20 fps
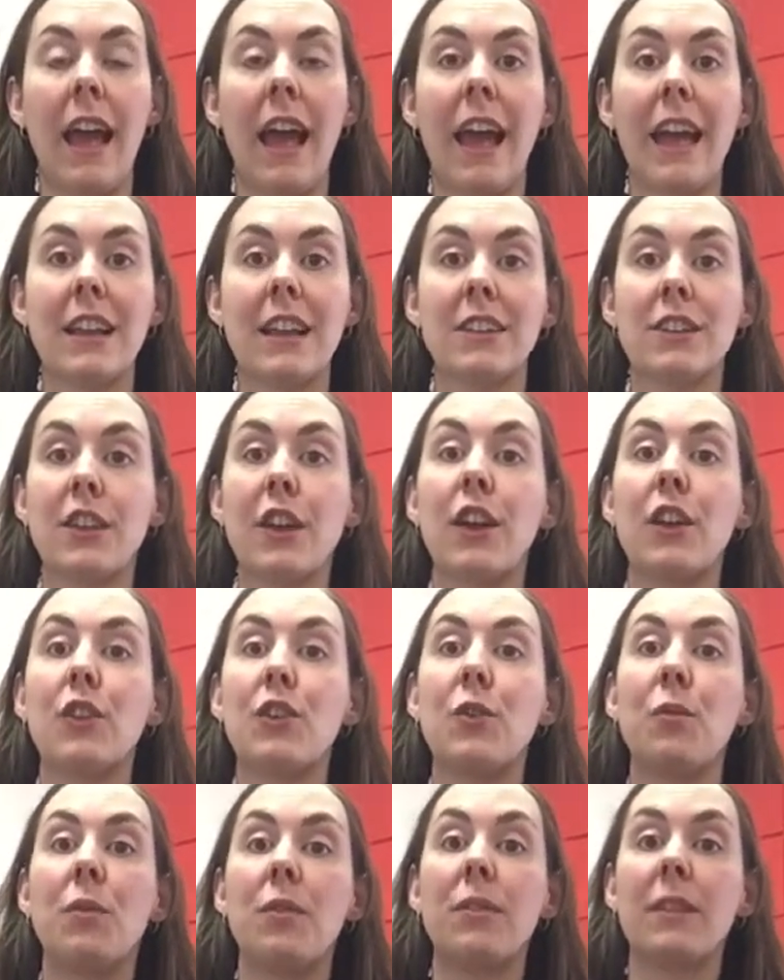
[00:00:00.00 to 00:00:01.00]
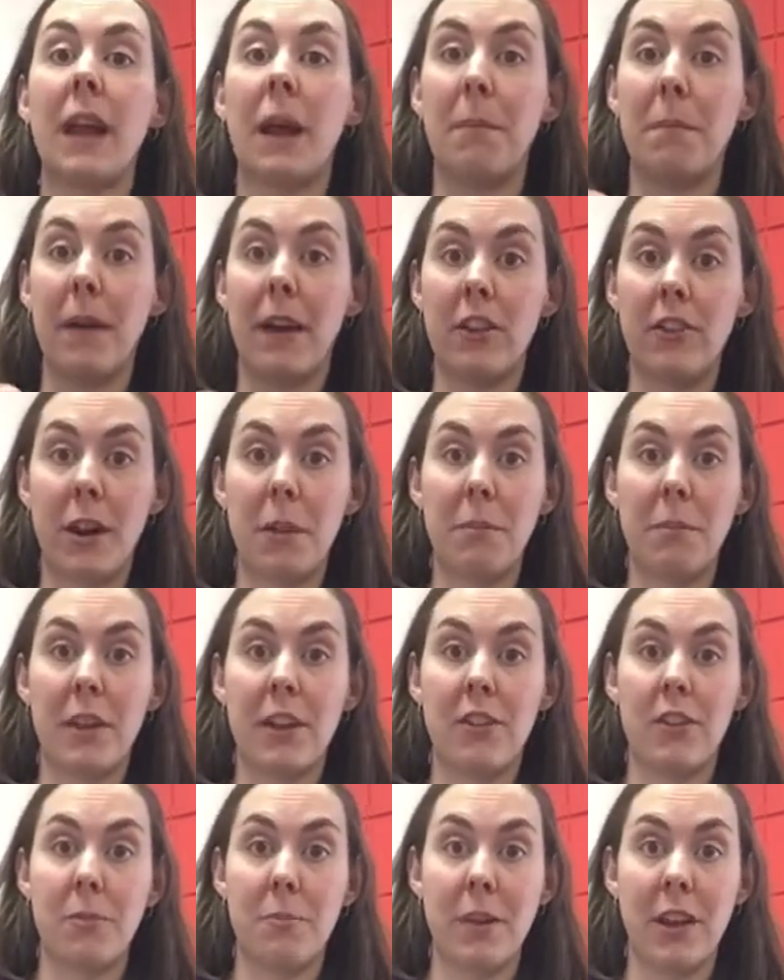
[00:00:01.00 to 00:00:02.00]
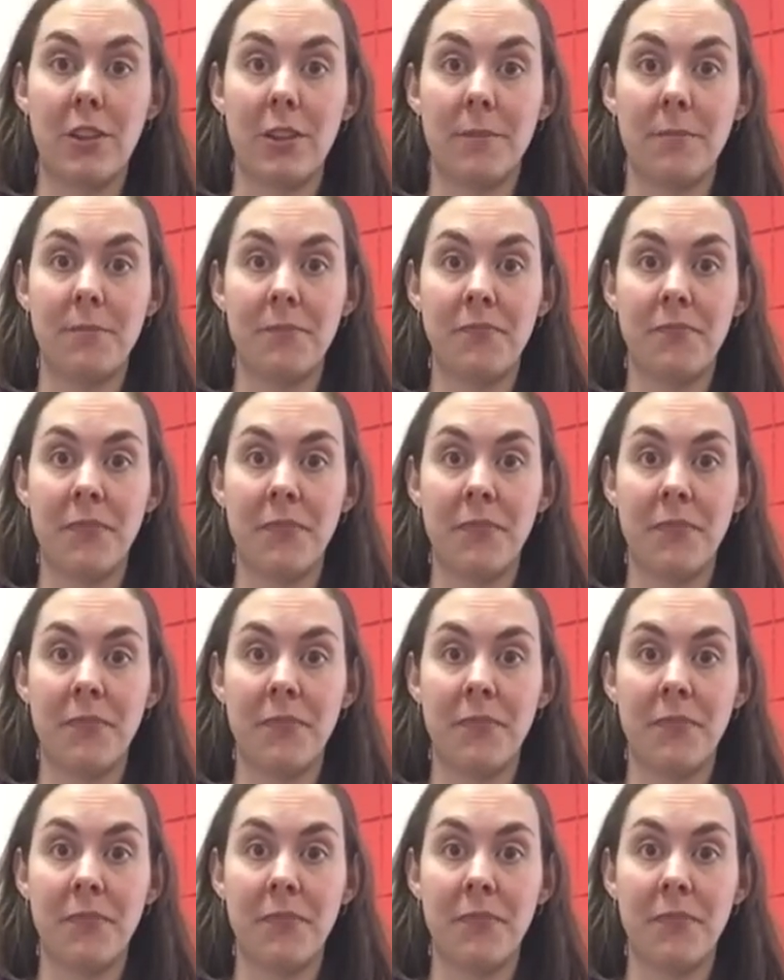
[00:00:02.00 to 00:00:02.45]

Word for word: and you will get better and better and better.